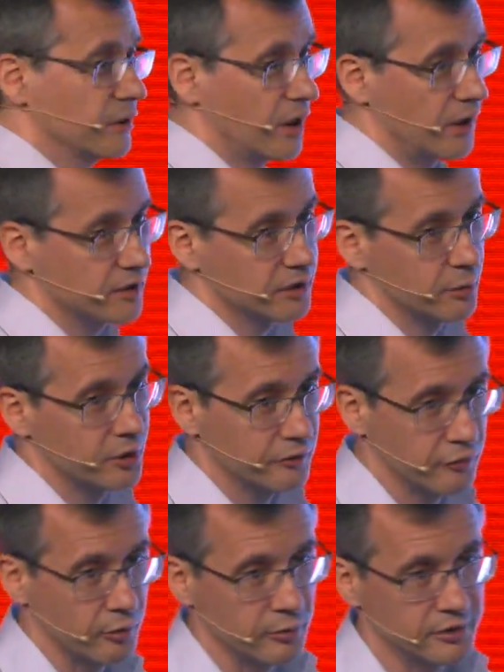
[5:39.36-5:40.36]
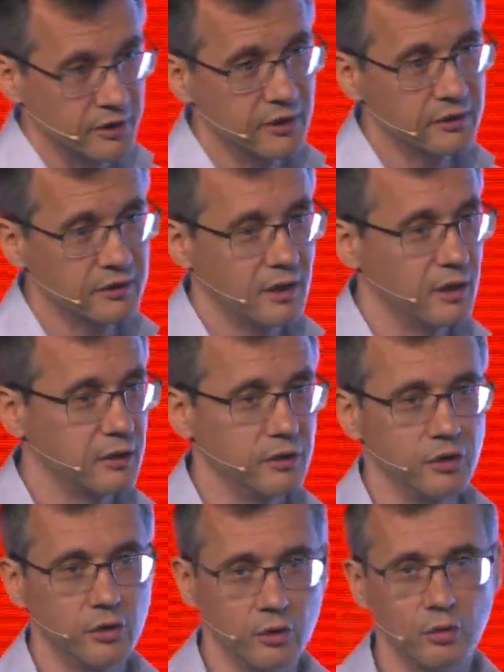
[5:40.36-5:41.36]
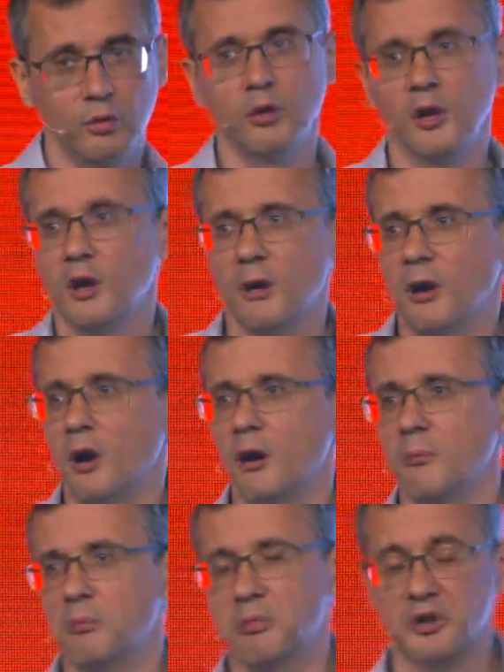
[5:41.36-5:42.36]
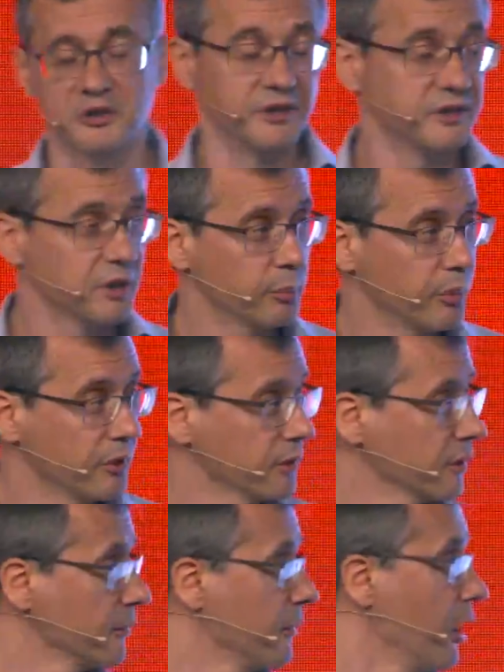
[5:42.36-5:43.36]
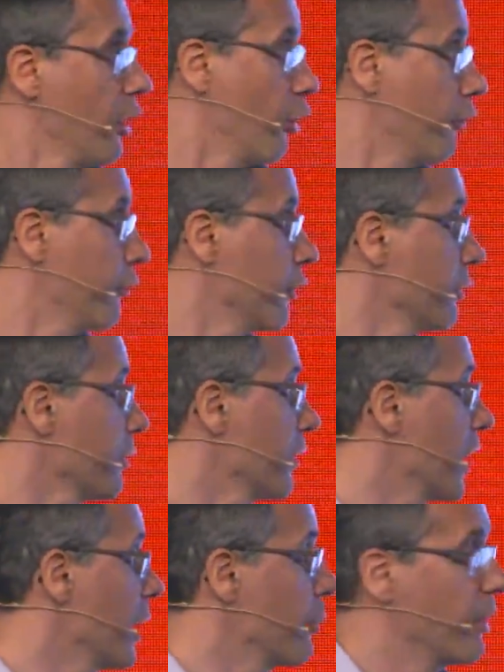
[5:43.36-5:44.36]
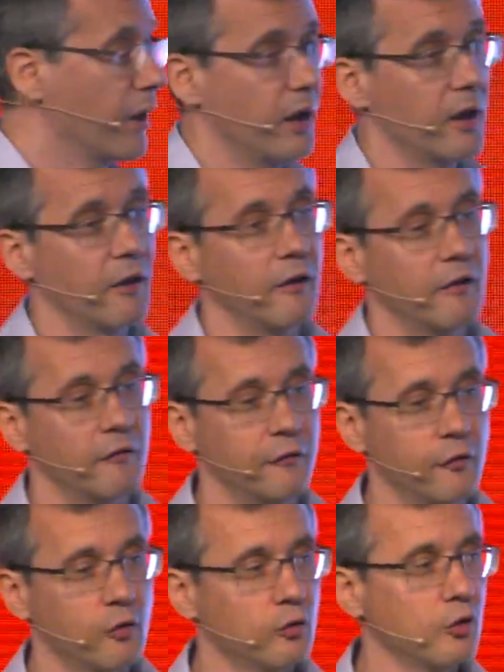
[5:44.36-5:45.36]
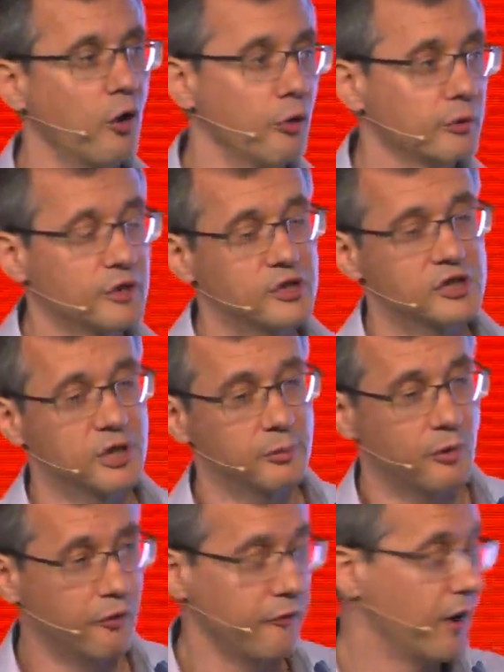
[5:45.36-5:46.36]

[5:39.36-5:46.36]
customers from SIX and new participants, offering them a full ownership of